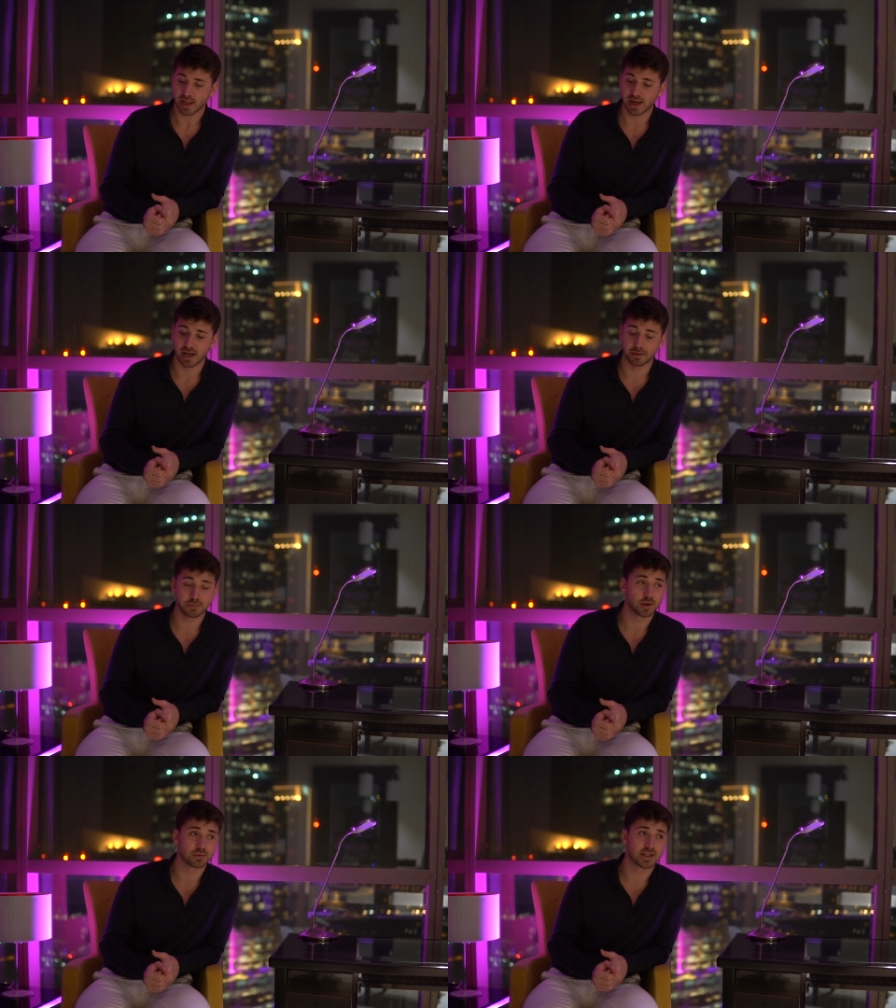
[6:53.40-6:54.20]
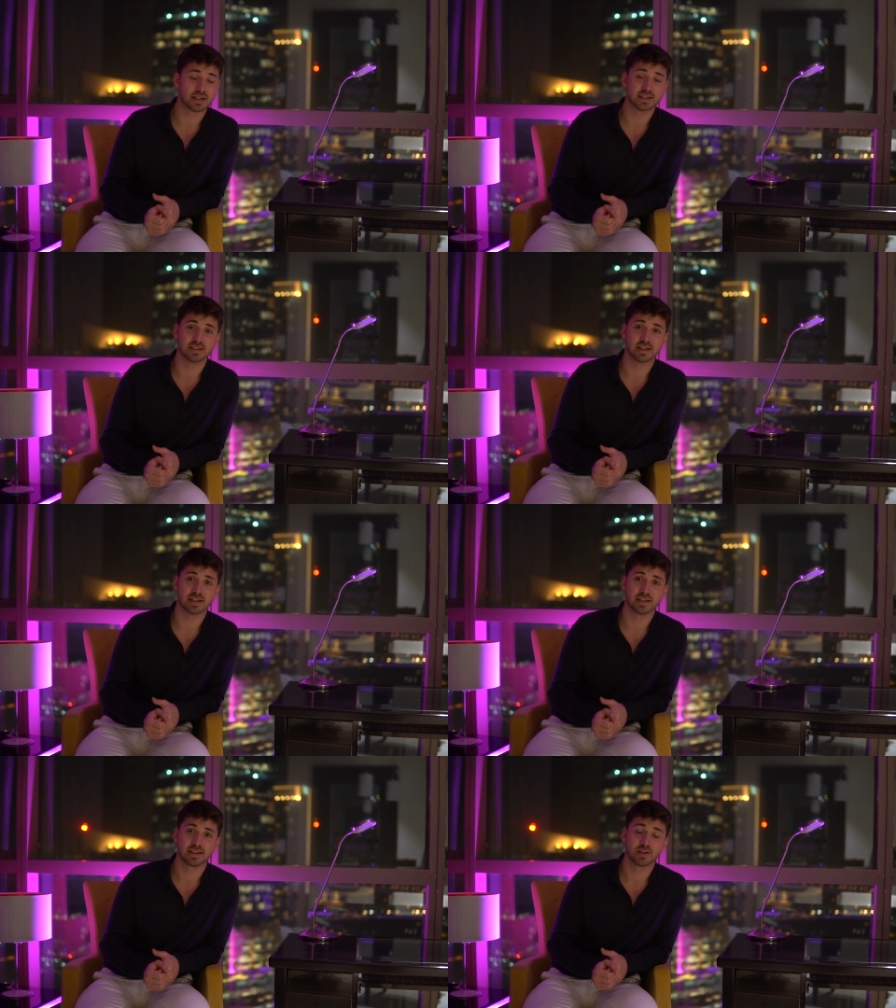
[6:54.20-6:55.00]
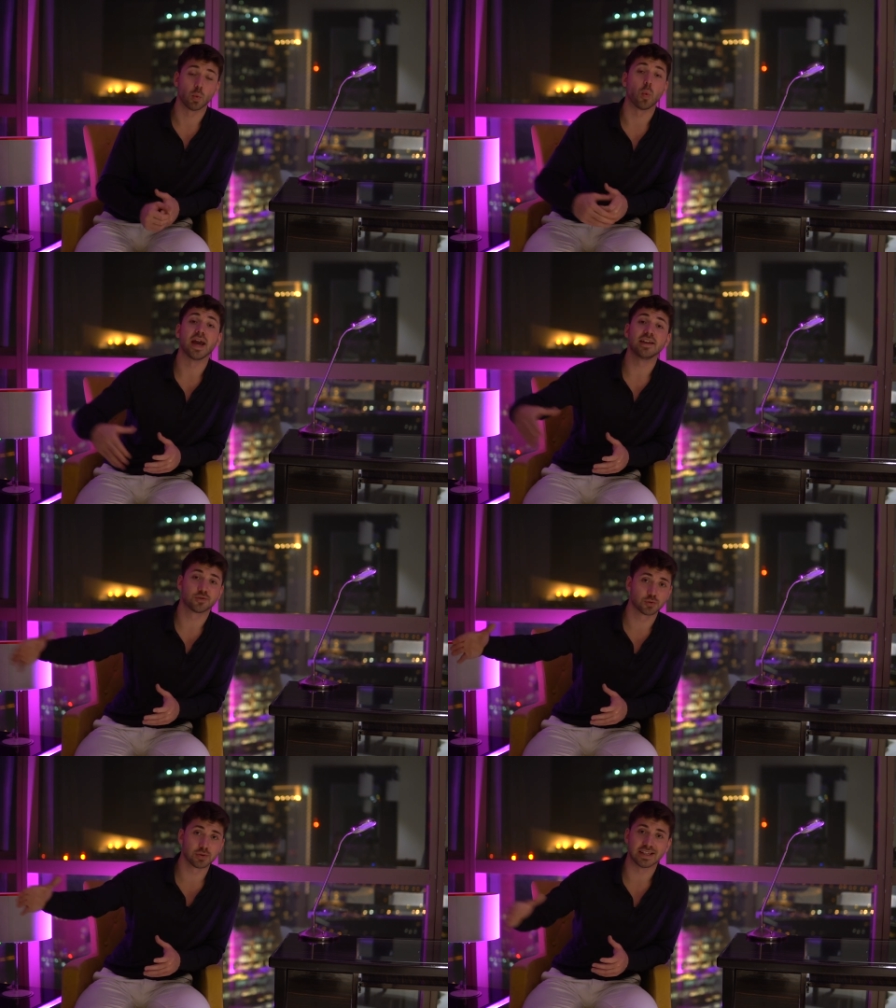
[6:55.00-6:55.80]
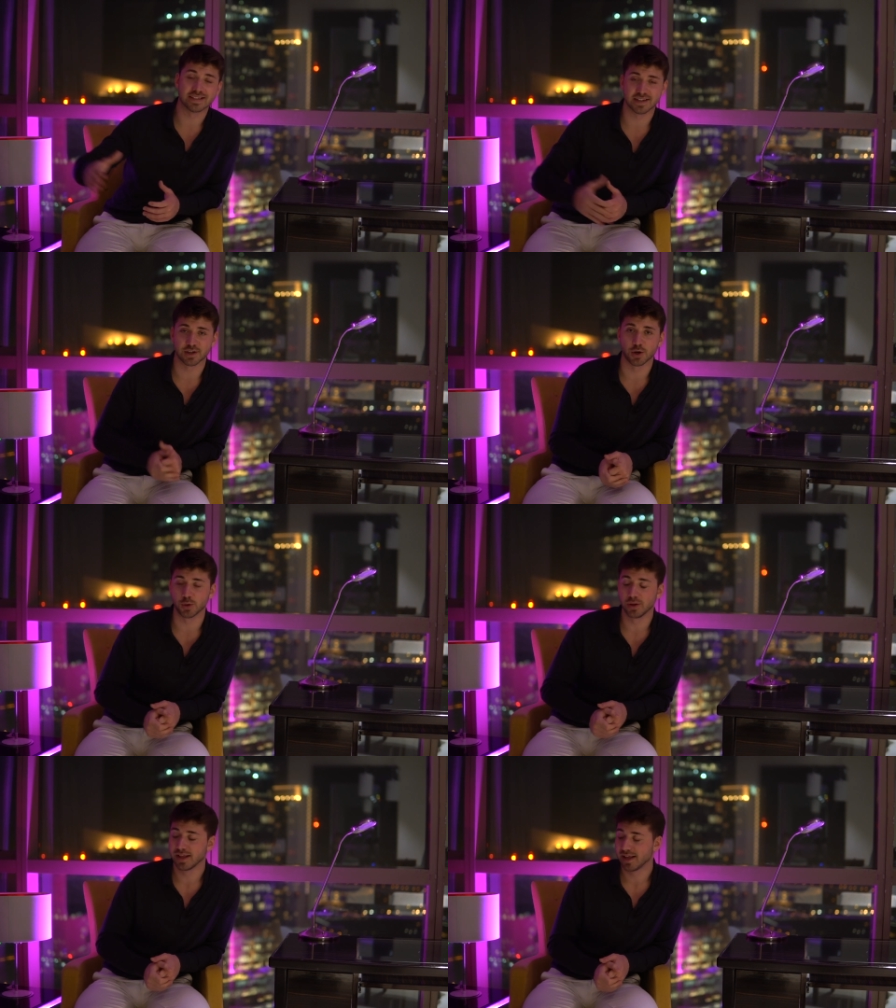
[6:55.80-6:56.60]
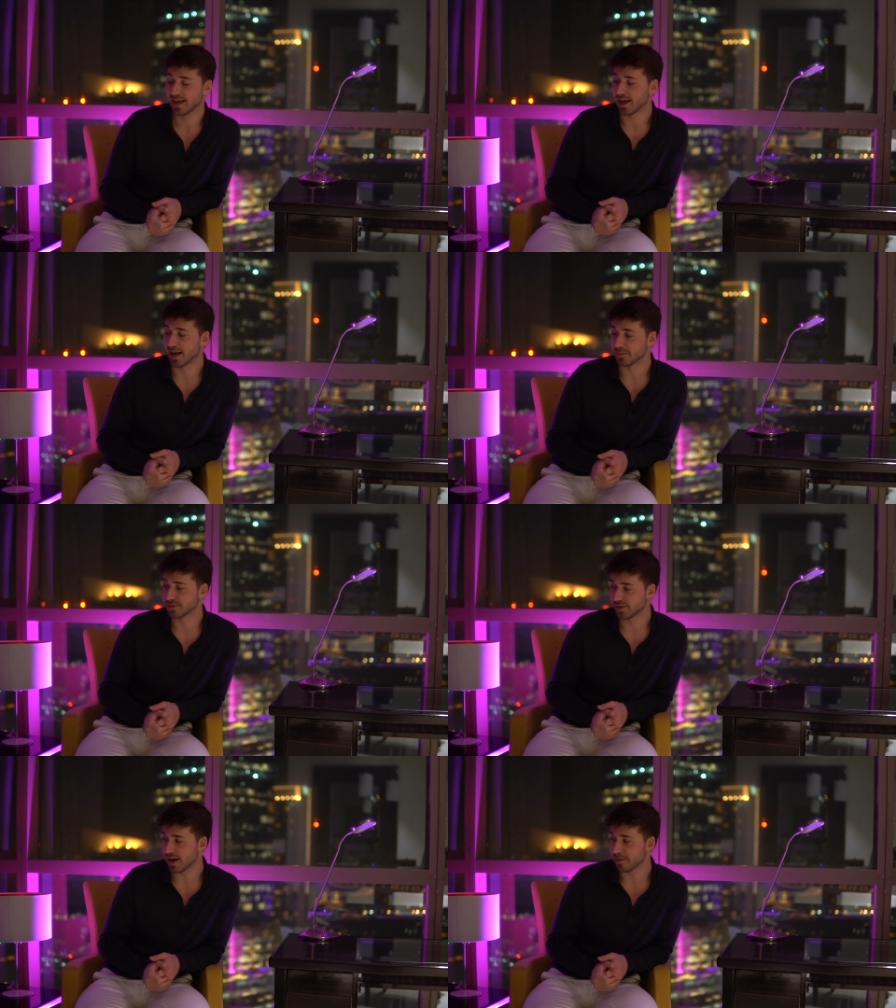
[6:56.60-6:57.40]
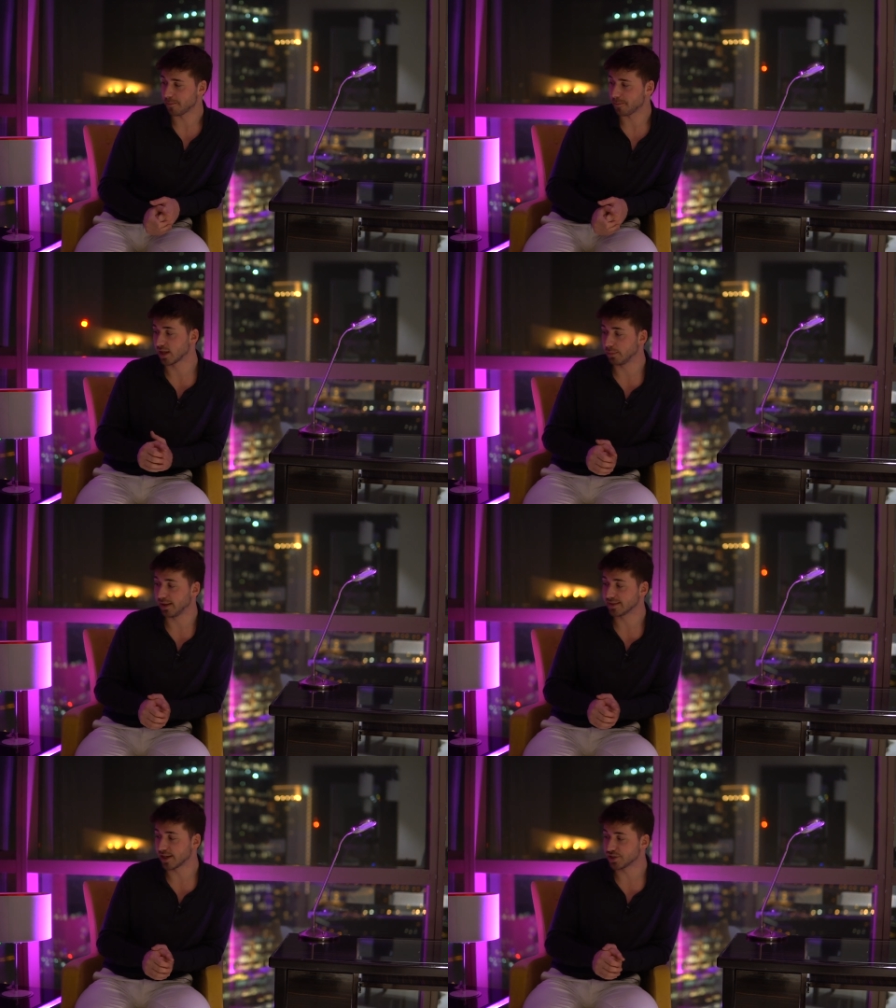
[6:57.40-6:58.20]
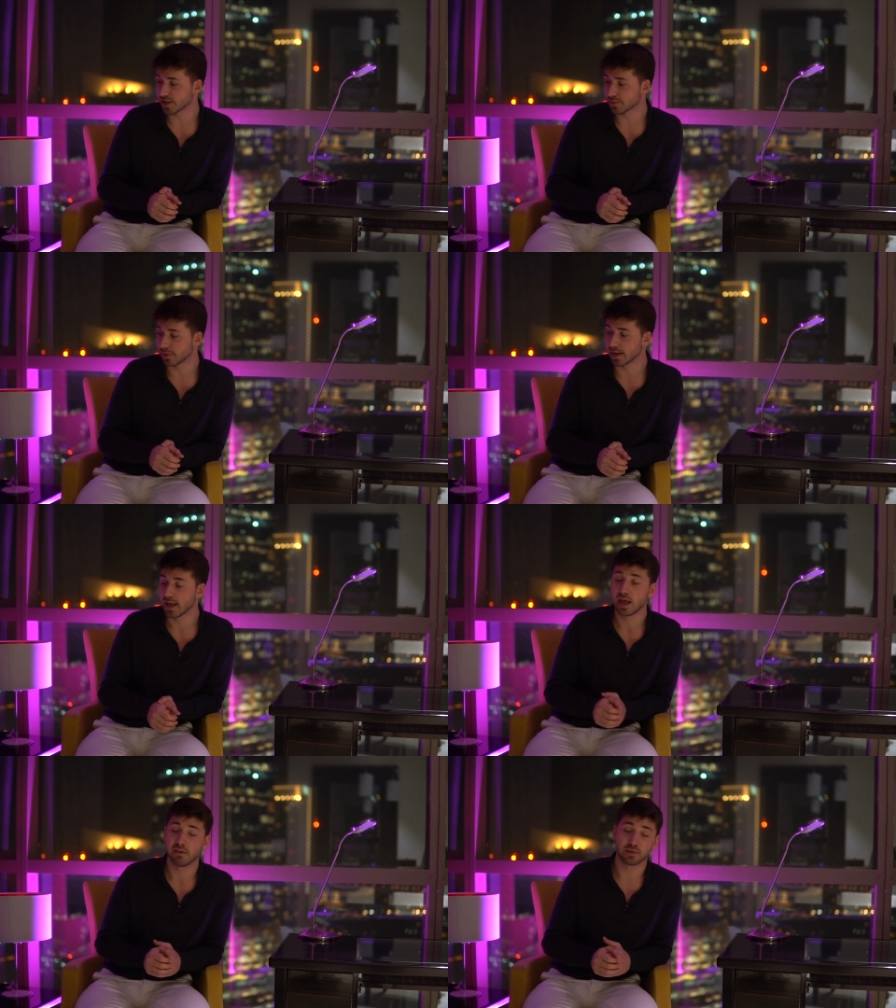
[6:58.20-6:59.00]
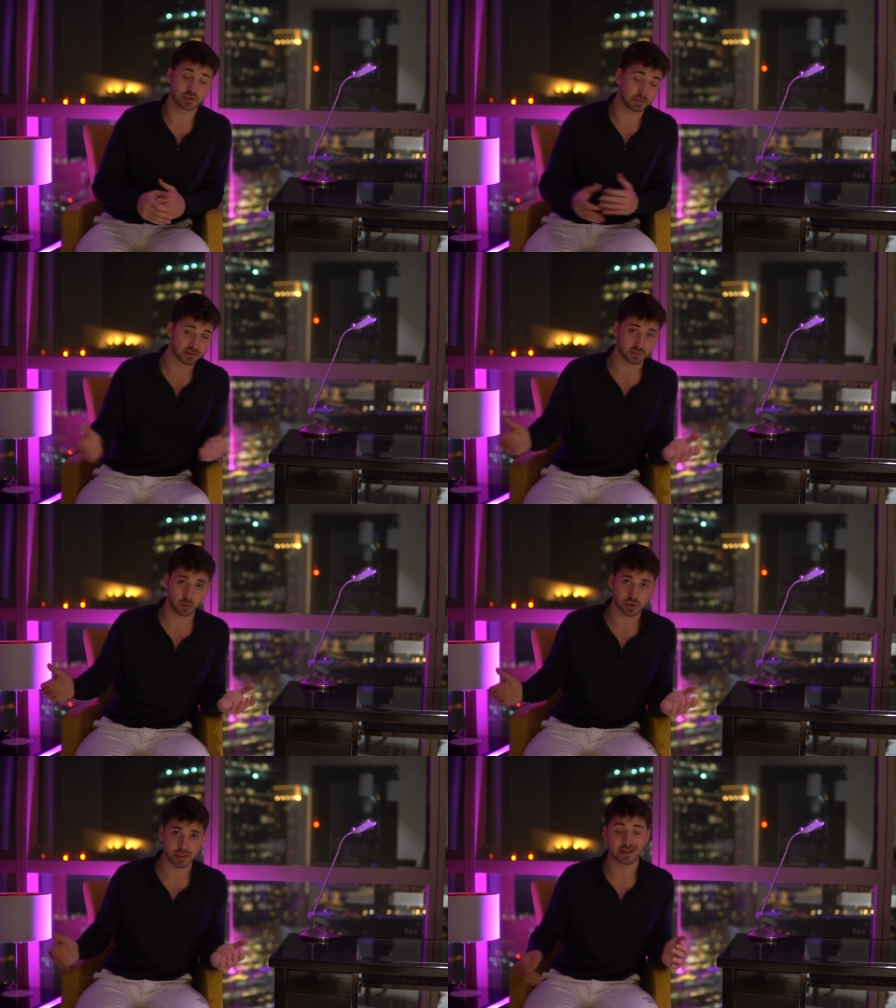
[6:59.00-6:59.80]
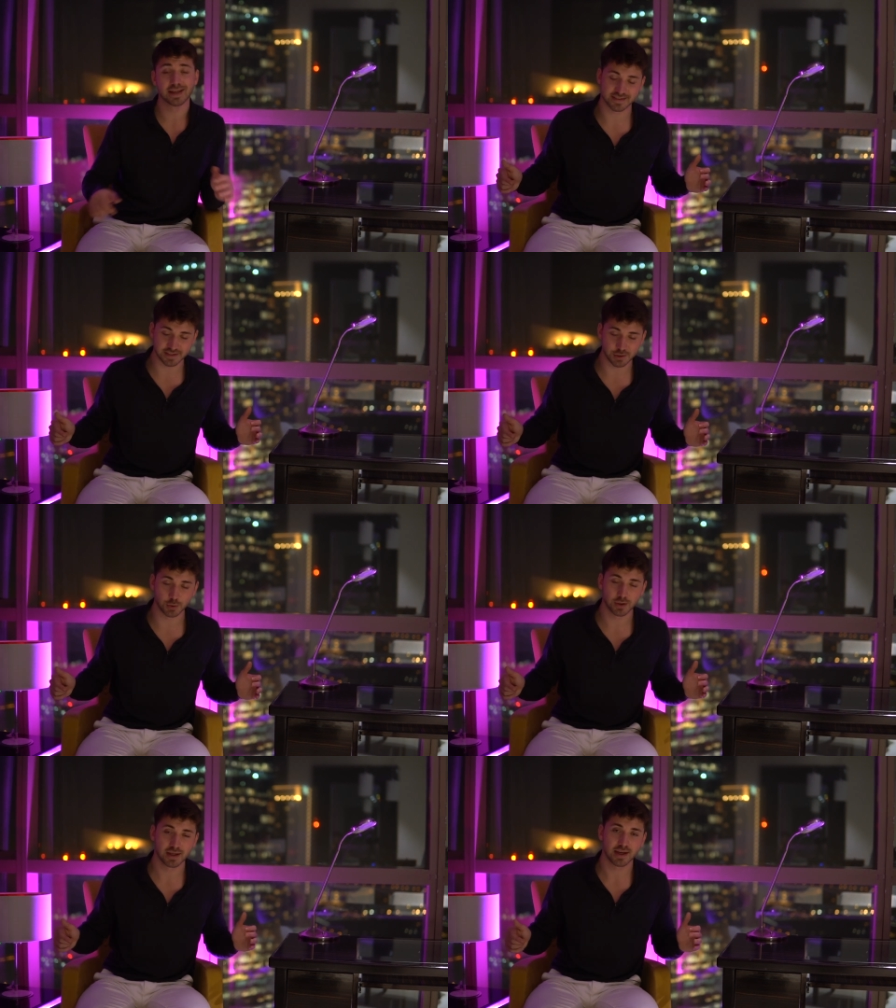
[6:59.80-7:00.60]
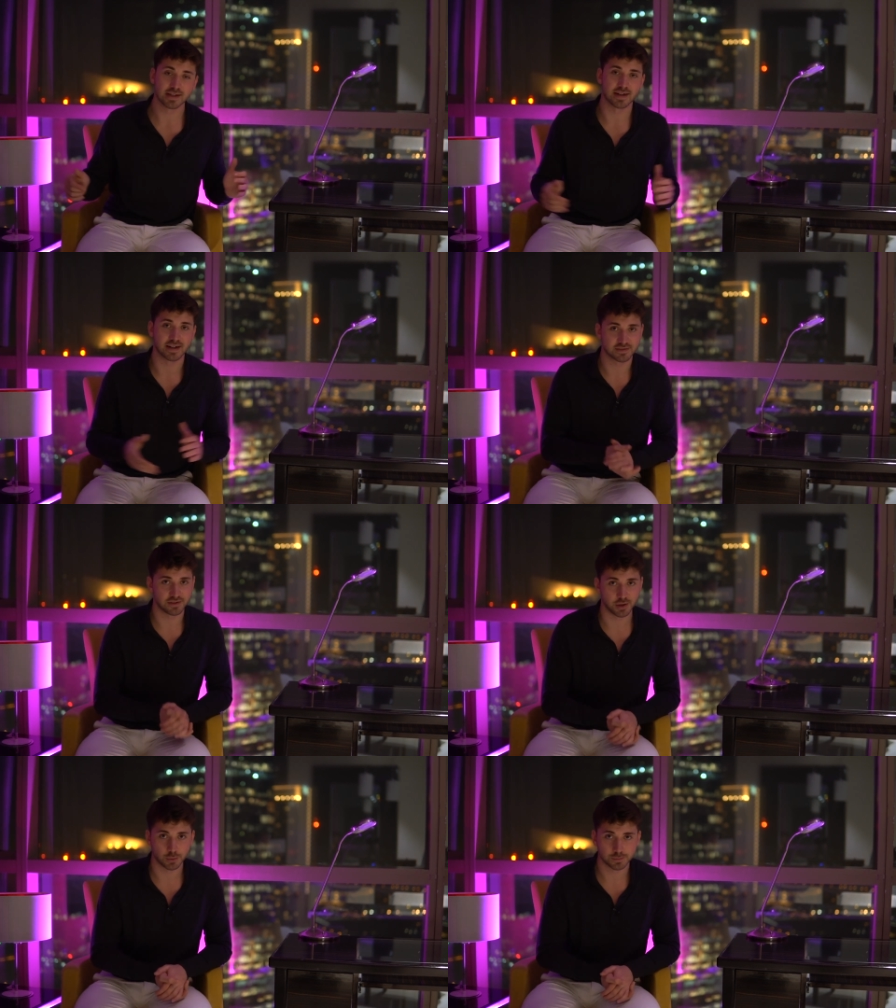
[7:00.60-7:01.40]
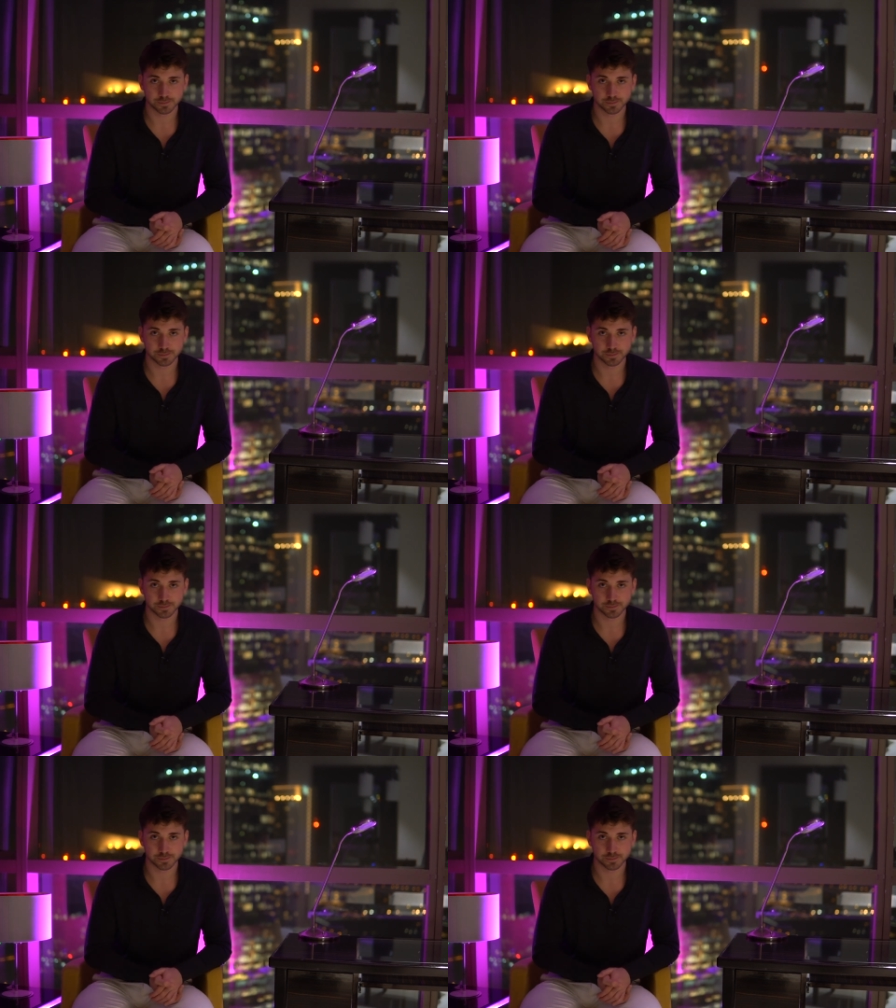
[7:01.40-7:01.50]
Um, you know, the, the, the way truly is the goal. Um, so yeah, that being said, gentlemen, thank you so much for watching. See you in the next video.